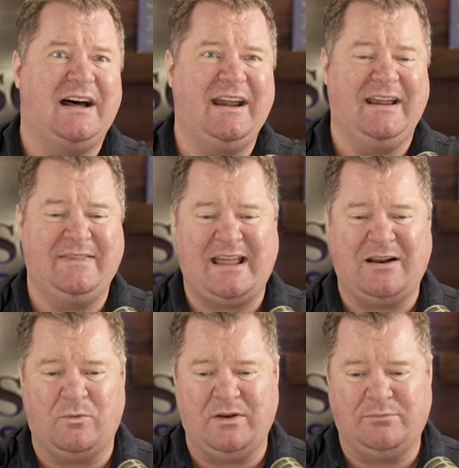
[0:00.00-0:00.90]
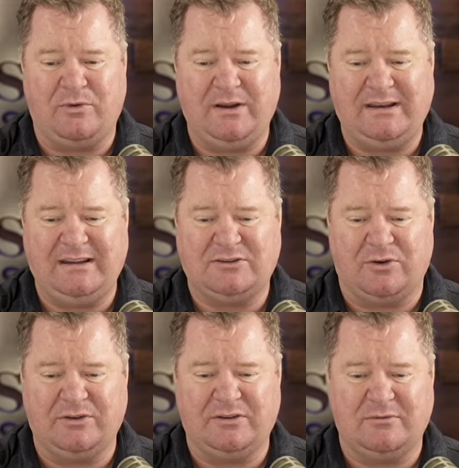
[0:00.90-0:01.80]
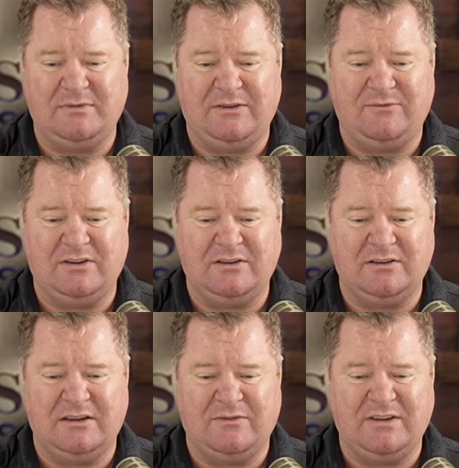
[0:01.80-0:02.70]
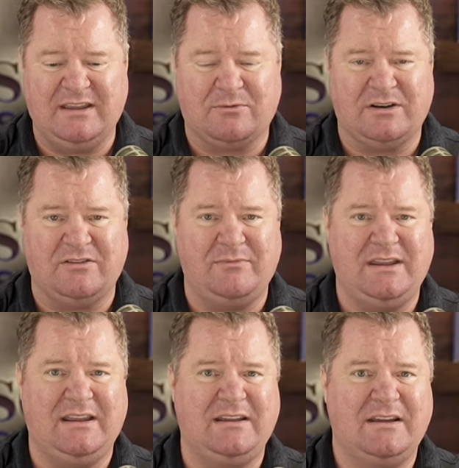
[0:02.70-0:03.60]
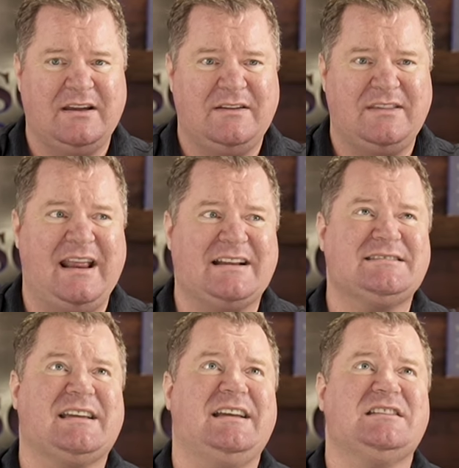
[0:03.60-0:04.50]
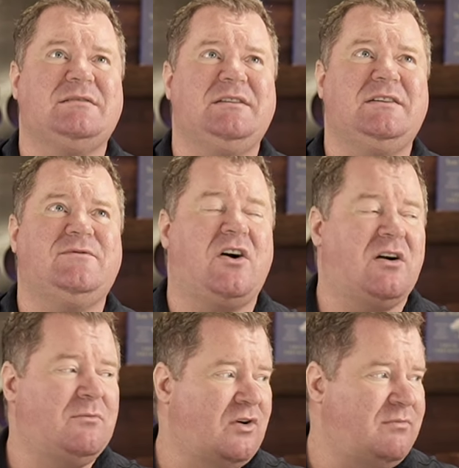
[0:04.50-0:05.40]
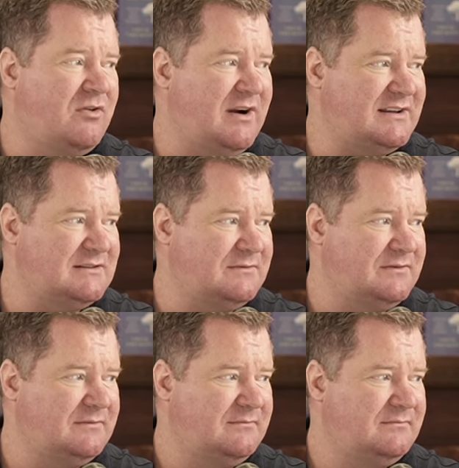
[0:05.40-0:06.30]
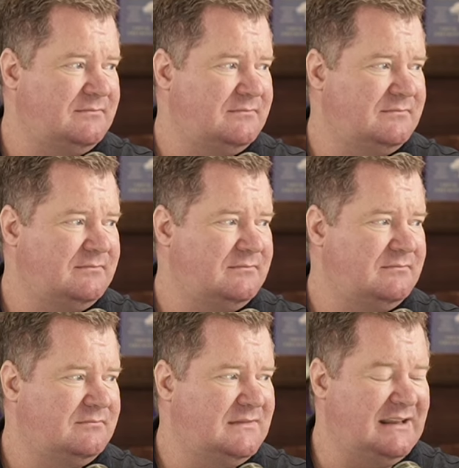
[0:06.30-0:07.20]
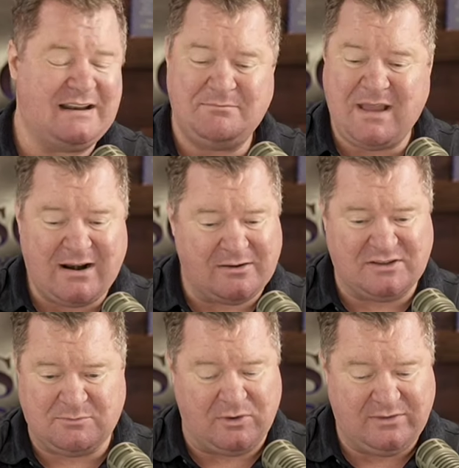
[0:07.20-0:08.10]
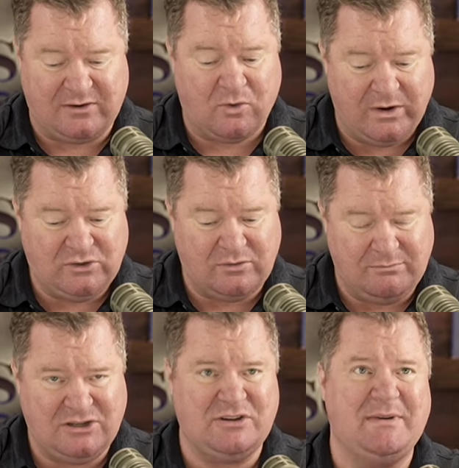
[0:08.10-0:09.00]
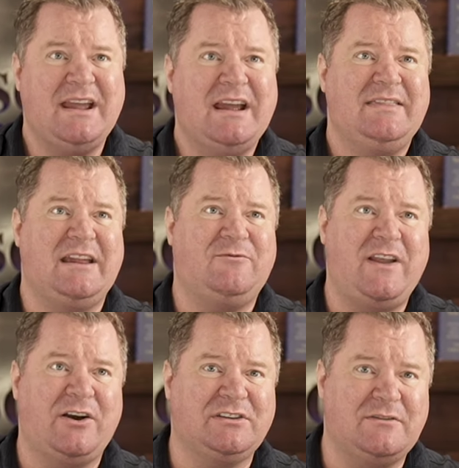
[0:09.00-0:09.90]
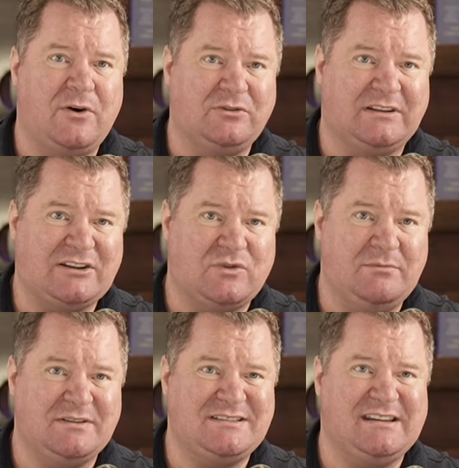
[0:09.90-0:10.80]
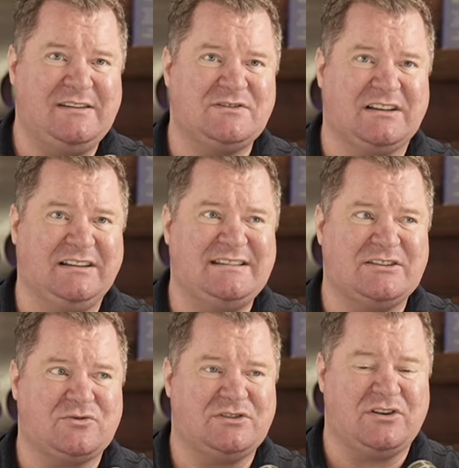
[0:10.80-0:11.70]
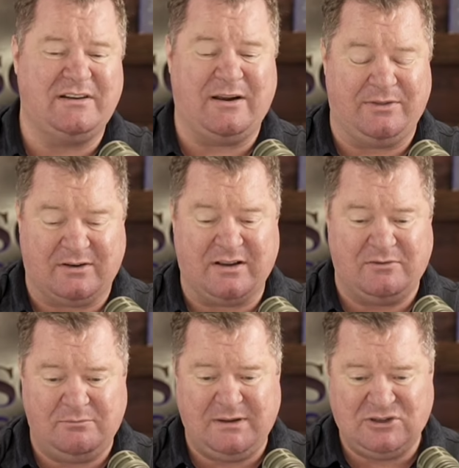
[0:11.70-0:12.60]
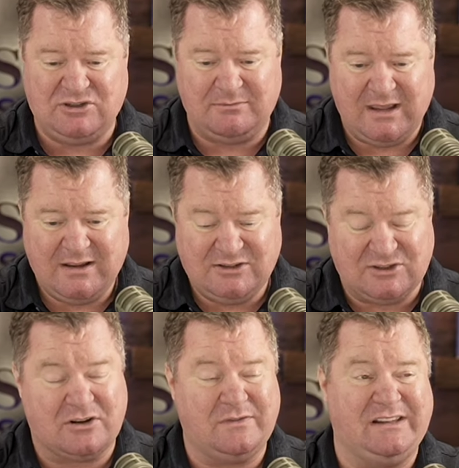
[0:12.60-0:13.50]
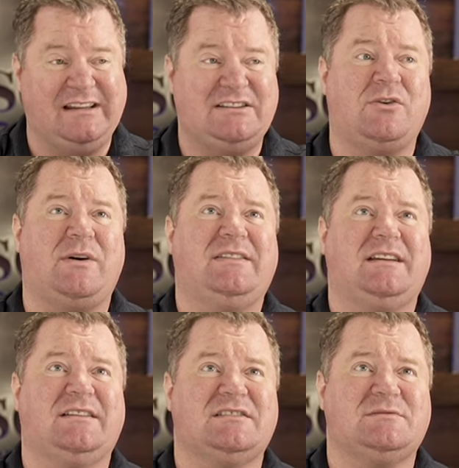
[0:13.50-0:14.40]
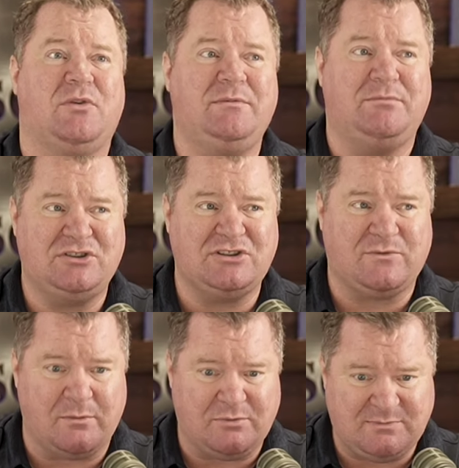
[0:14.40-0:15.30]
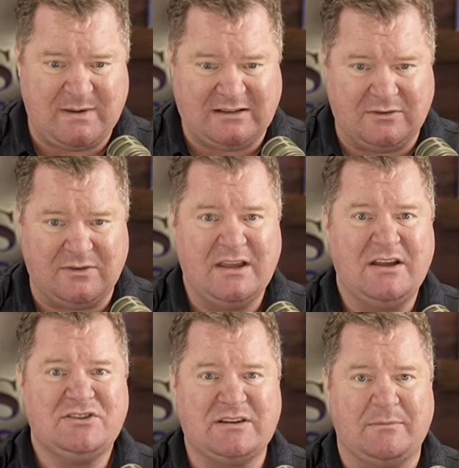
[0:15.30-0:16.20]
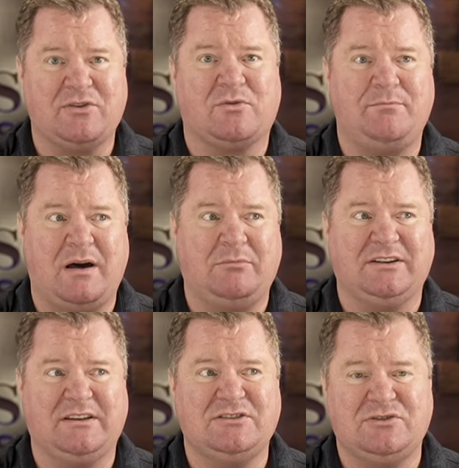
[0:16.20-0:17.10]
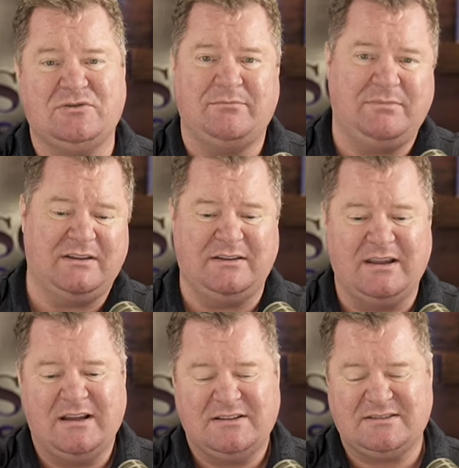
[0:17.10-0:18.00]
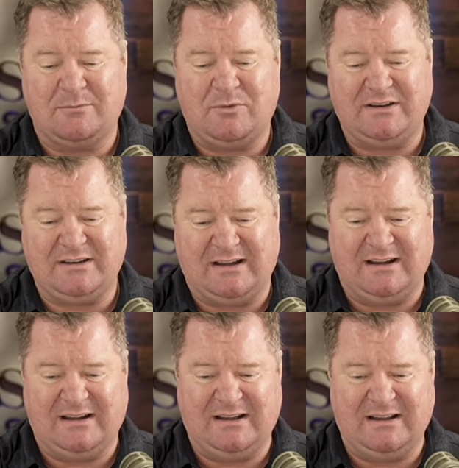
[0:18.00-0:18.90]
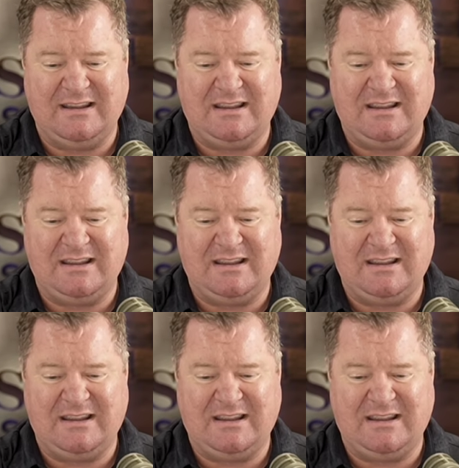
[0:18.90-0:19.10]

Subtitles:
And that at one point he told them, if you get rid of me, the next guy is going to be far more progressive. It doesn't matter at this point. They're going to impeach him. They failed in the vote last week, but Steve Scalise has returned now. They're going to impeach him, deservedly so, I think, at this point. But just for perspective, some of the Republicans who have been somewhat okay